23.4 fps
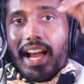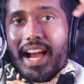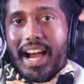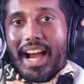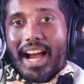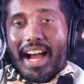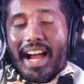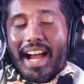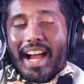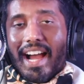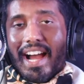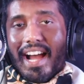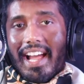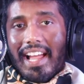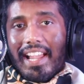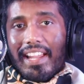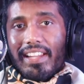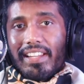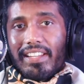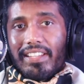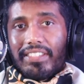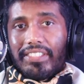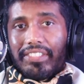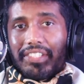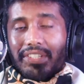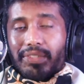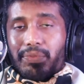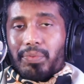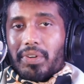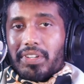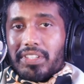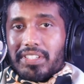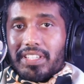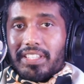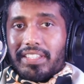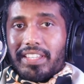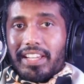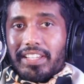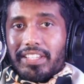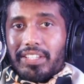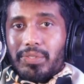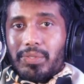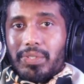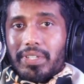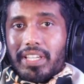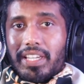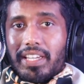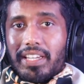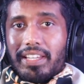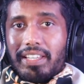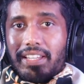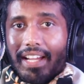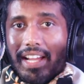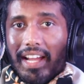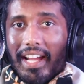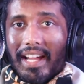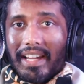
And just want to say thank you again,